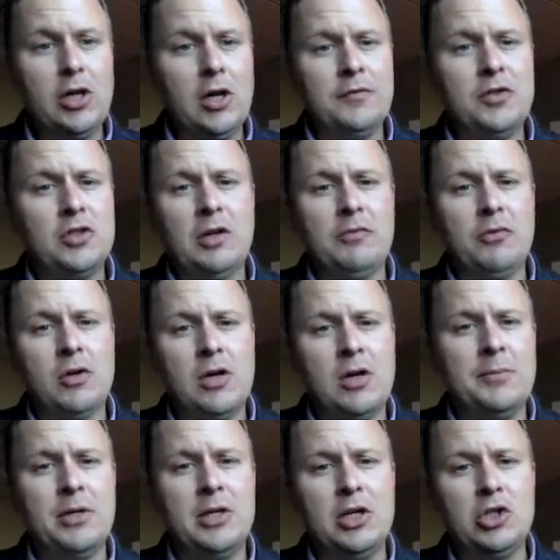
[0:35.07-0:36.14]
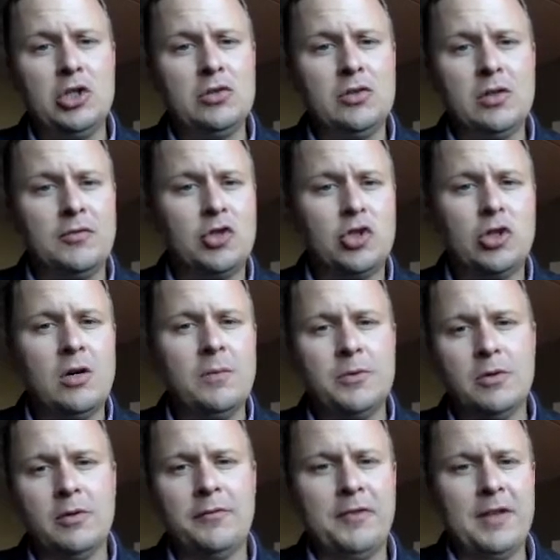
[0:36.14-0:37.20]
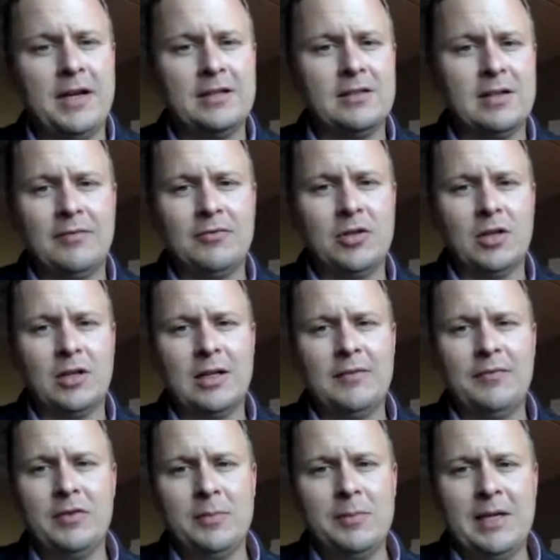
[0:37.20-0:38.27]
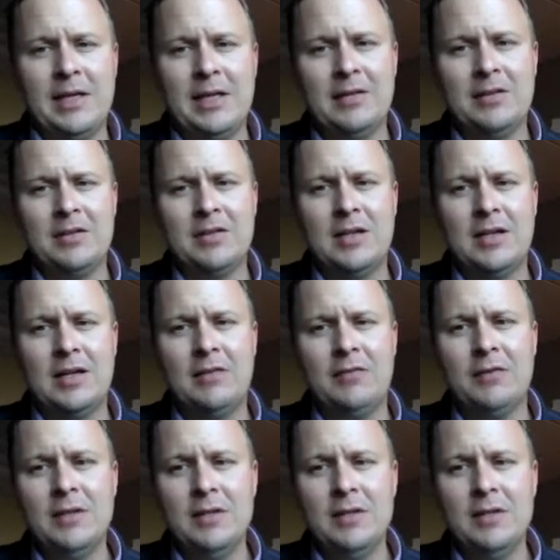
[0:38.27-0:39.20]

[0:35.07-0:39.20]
of several combinations of sharps or flats after the clef at the beginning of the stave,